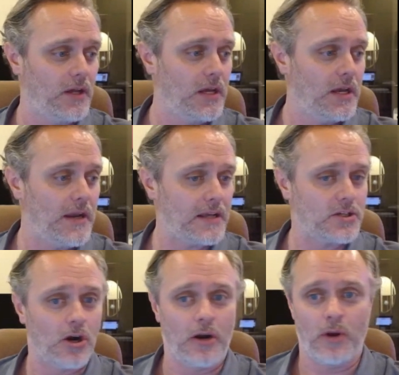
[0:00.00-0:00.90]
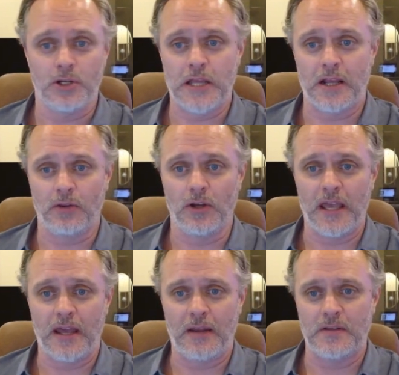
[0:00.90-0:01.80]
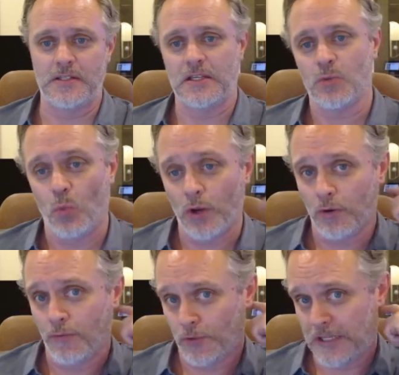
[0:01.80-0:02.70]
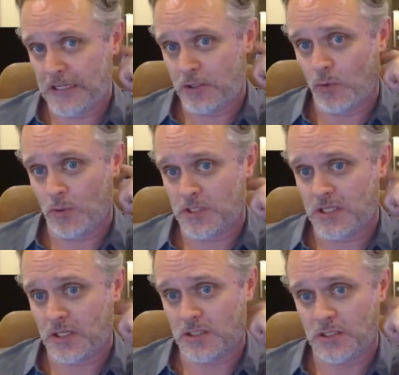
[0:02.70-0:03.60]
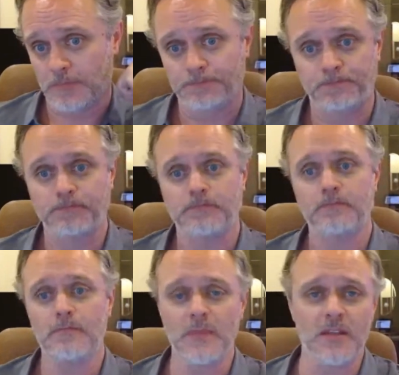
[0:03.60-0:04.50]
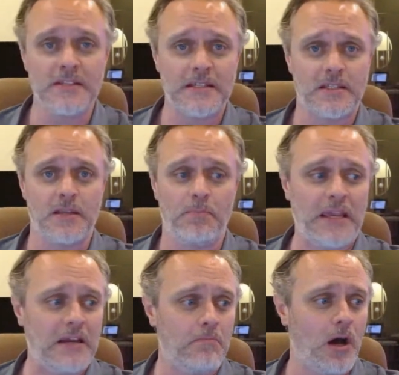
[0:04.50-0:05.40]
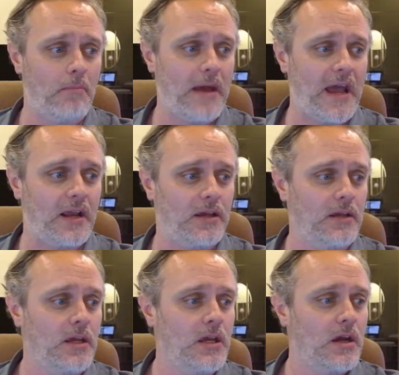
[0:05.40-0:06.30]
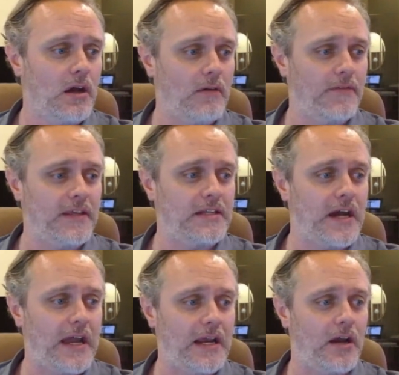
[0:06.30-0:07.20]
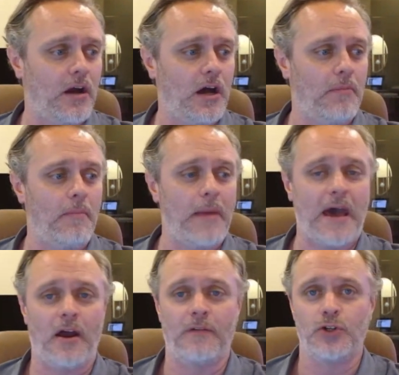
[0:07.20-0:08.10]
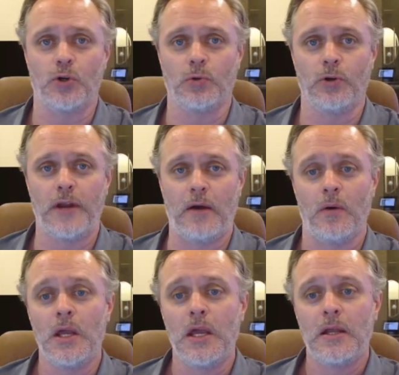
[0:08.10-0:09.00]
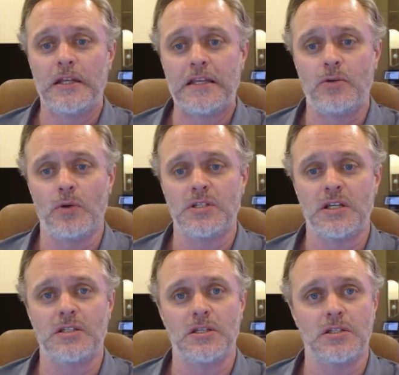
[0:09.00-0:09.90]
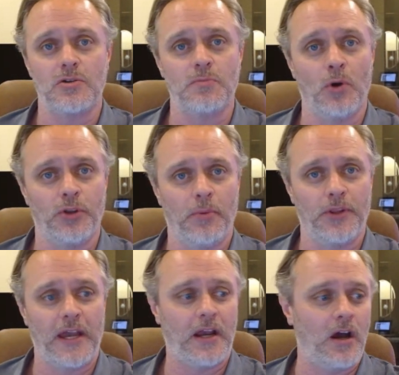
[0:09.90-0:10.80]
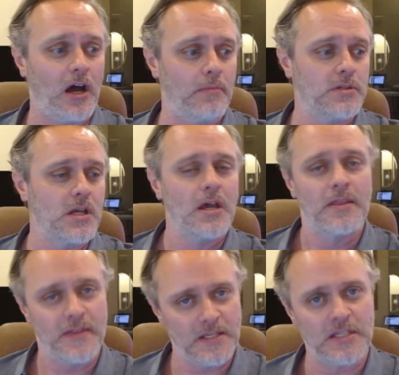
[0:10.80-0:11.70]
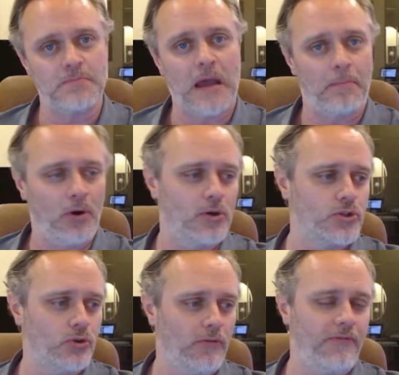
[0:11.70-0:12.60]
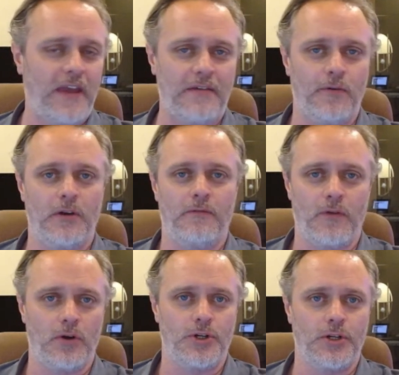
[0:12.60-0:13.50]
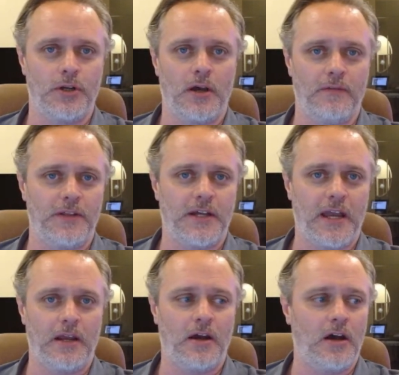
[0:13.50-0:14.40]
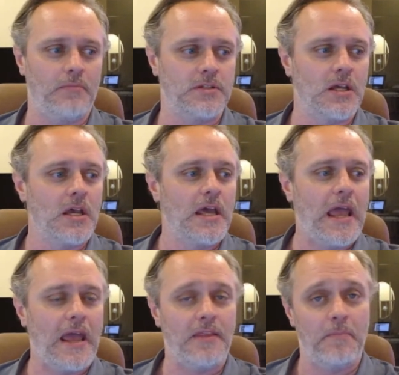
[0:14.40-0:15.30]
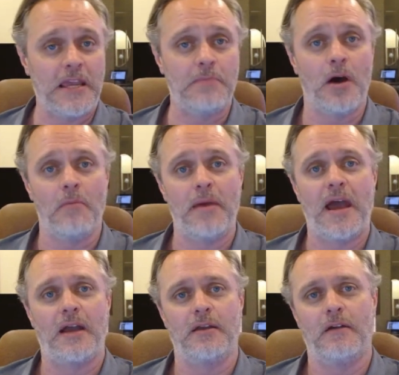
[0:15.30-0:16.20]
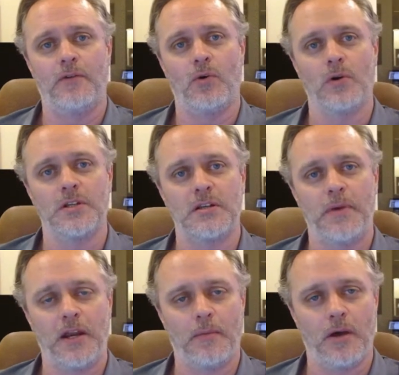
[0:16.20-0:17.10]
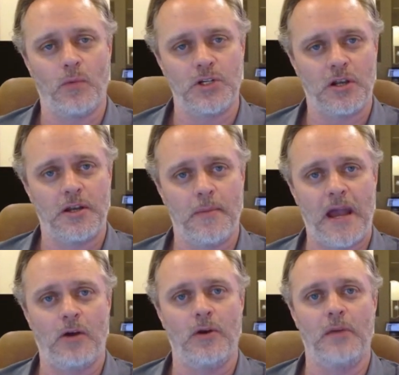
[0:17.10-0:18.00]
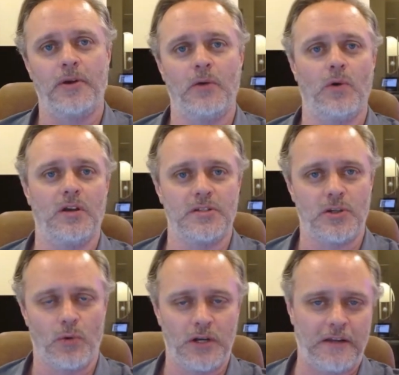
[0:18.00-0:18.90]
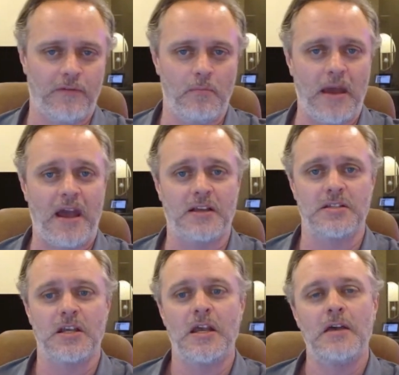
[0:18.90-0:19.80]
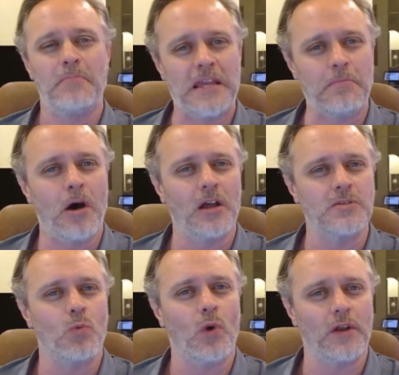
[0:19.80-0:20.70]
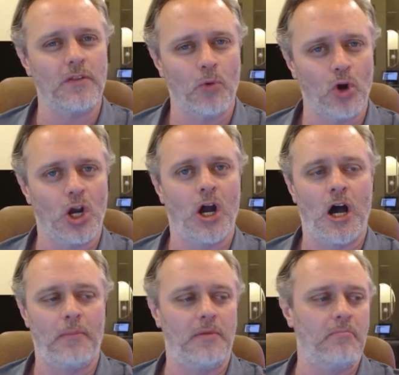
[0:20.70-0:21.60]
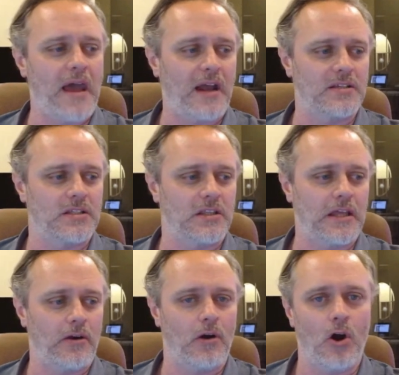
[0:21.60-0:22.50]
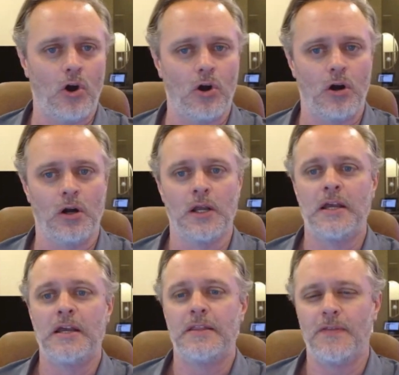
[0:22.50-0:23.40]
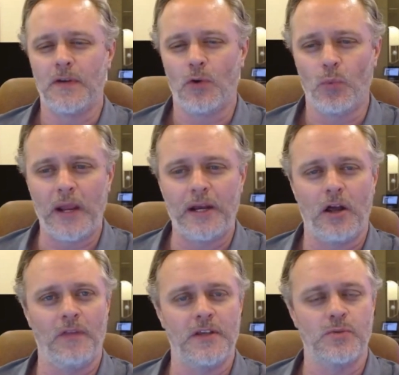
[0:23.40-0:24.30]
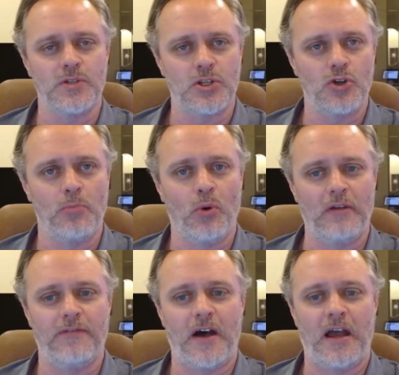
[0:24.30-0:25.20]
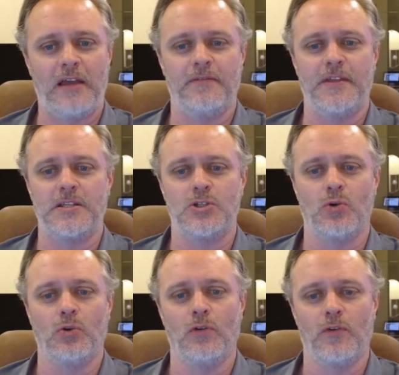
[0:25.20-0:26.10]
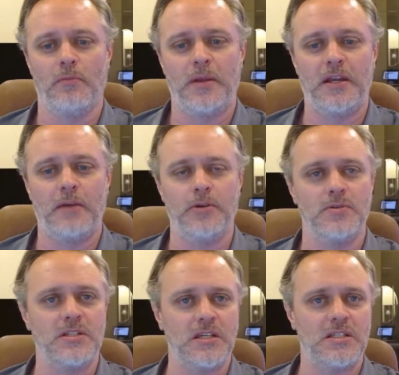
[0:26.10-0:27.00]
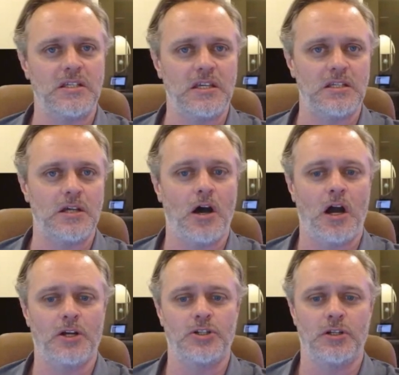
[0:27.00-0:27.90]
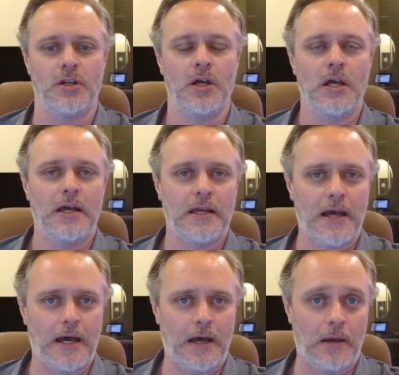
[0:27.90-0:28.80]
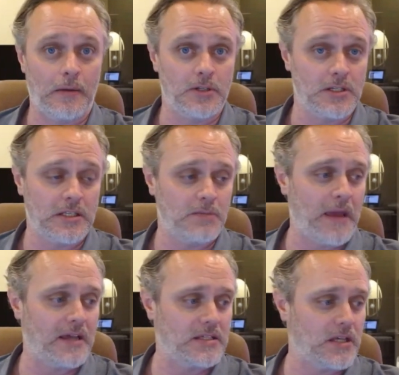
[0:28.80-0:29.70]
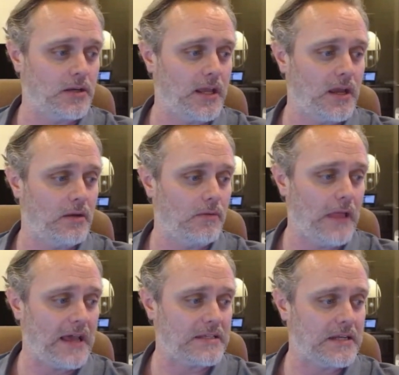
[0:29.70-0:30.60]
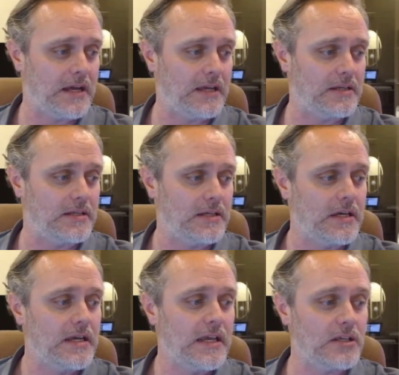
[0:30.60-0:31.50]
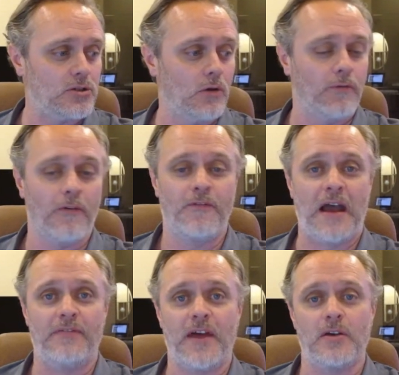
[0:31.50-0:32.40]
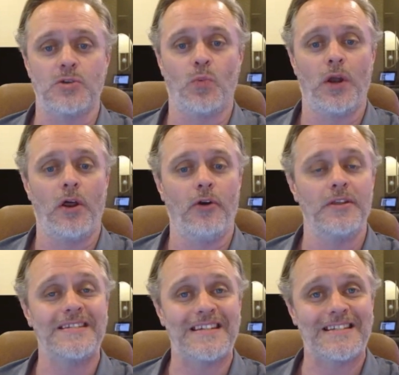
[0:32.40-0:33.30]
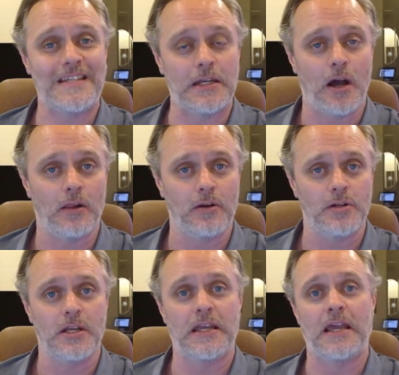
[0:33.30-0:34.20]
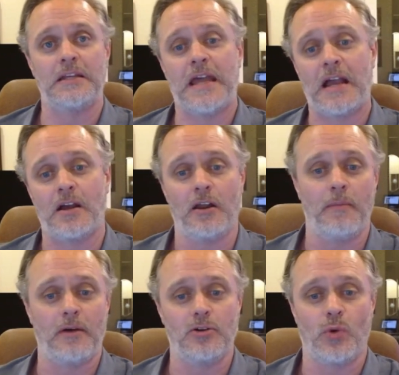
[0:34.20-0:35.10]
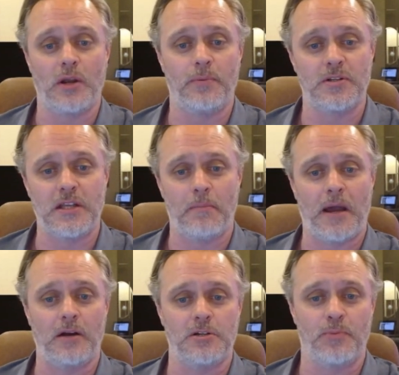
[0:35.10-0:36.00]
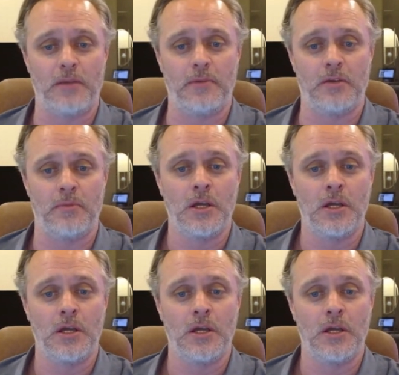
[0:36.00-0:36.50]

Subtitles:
Next card I want to take a look at is this wonderful T206. This is the Piedmont back of the Ty Cobb bat off shoulder. Now, T206s, there's multiple Ty Cobbs. This is my personal favorite version of the Ty Cobbs. And the Piedmont back, of course, depending upon which tobacco company it was, there were different backs. Piedmont's one of the more common backs that there are. The grade on this was a 2.5. This sold over at PWCC's auction just this past Sunday, last night. It sold for $5,160. Again, tack on about 20% buyer's premium.